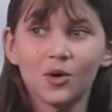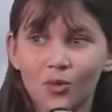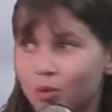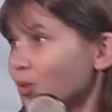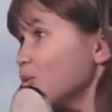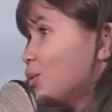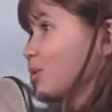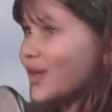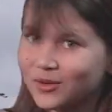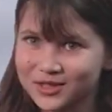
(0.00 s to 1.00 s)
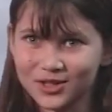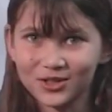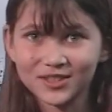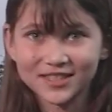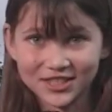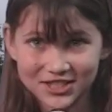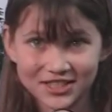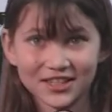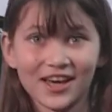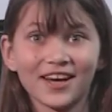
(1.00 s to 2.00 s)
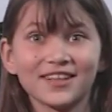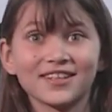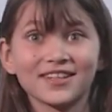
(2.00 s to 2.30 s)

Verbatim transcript: Whew, that was close. Did you see that?